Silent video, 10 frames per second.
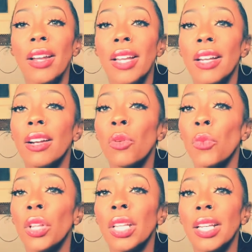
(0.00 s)
here
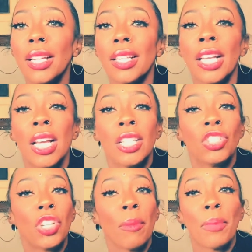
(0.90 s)
willy-nilly
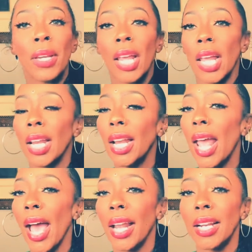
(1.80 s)
jumping in and
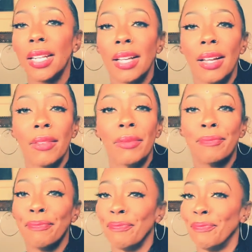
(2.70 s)
out of love.
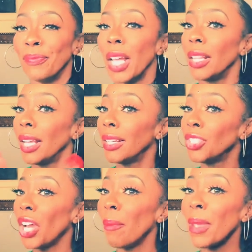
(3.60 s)
They can
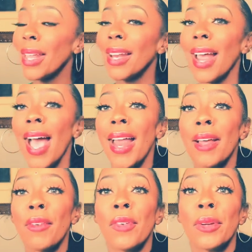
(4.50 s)
jump in and
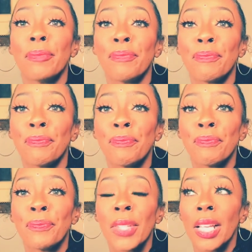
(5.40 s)
out of
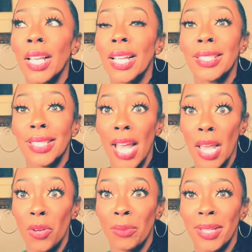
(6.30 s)

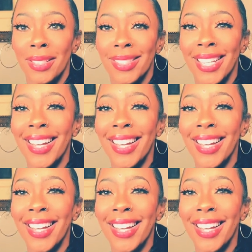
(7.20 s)
entanglements,